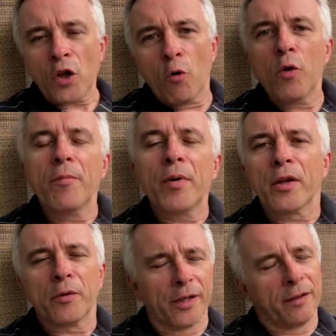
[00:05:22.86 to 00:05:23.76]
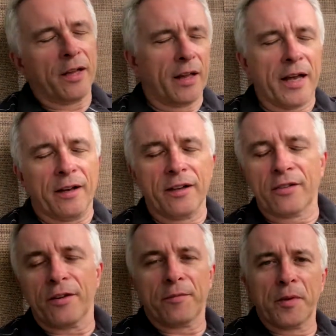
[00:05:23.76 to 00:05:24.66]
oh, and by the way, hang on, let's
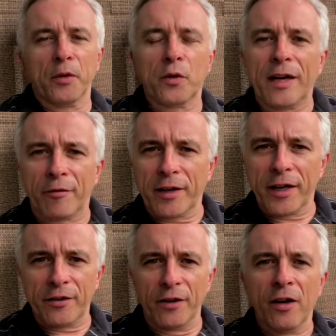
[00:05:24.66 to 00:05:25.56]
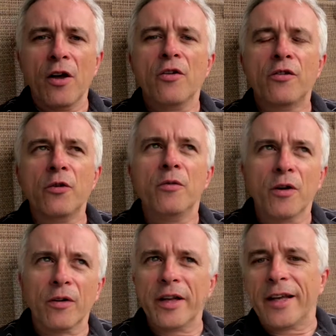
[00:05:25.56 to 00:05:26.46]
give a little clarification. Do
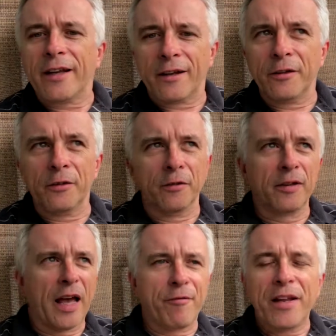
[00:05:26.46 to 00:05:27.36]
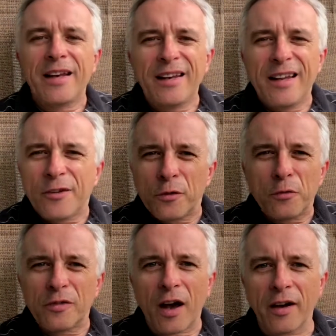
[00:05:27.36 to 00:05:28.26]
not include every
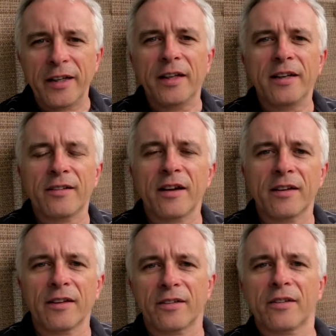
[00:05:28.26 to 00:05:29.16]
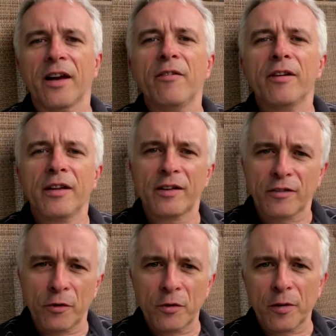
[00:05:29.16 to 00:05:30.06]
little tiny task. Don't
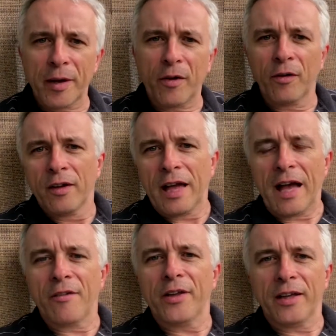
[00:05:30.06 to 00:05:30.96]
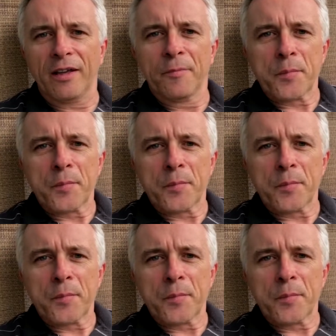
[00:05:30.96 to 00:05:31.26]
talk about having